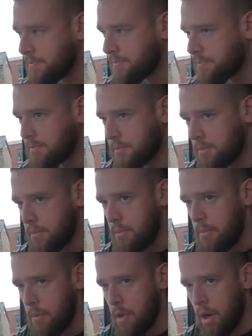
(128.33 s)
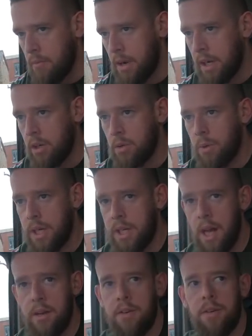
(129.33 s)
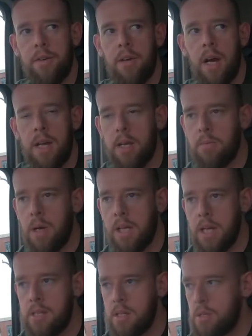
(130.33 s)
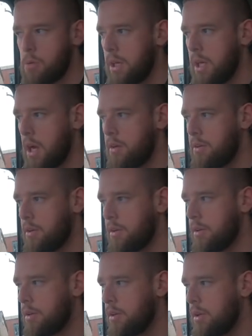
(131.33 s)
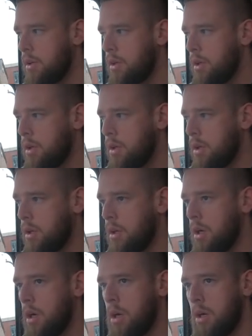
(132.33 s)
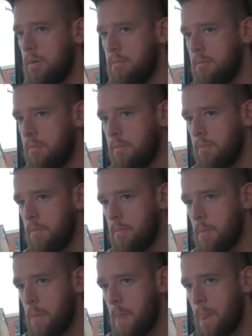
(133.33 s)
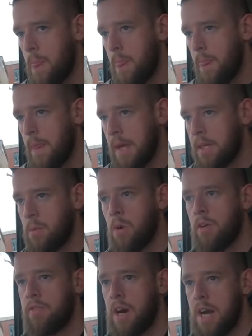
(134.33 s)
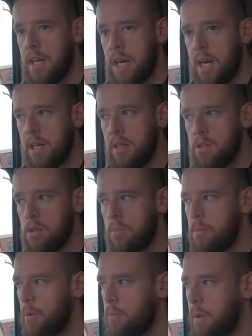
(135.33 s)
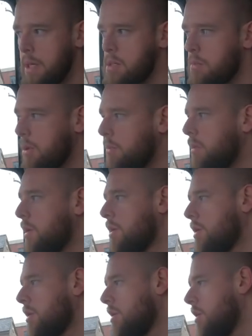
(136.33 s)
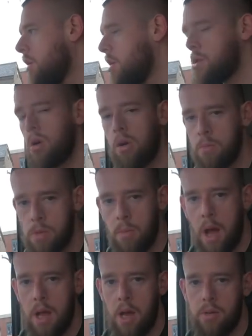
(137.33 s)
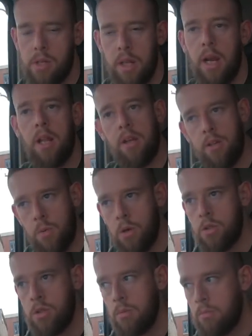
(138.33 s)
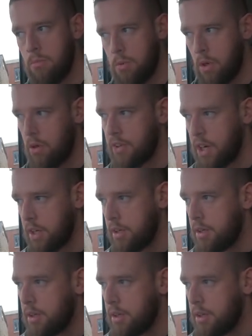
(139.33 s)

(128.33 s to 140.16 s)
I've had a good weekend. I had my kids this weekend. I did work Friday night, so my mum picked them up and took them to my house, and then Alex watched them overnight.